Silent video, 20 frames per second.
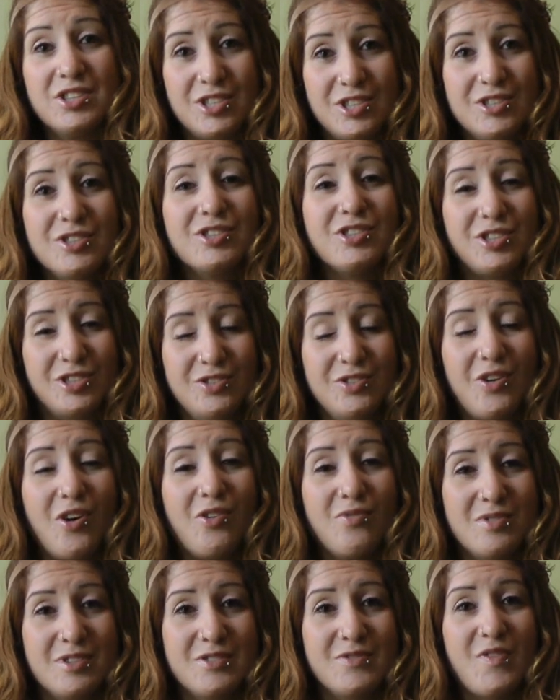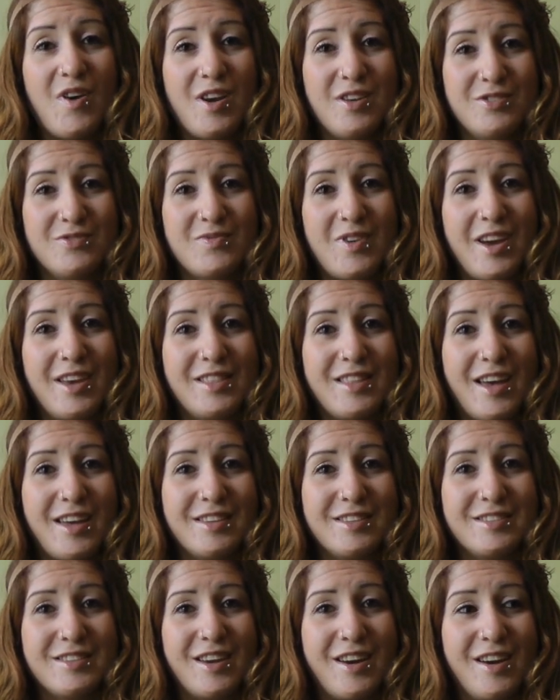she'll always find a way
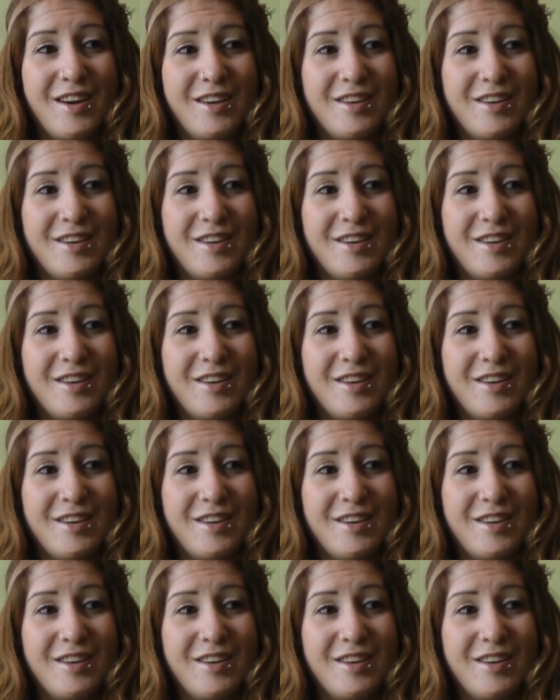that